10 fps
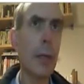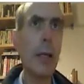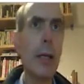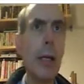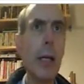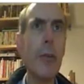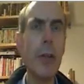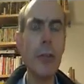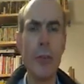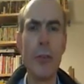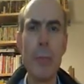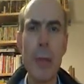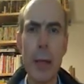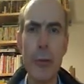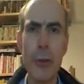And here it isn't.
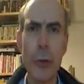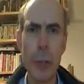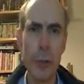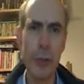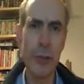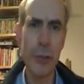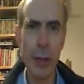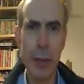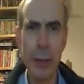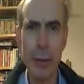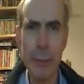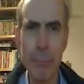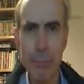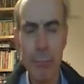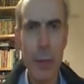It's going up in a straight line.
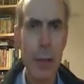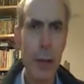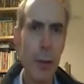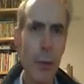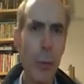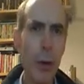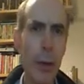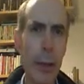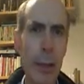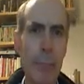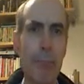Why?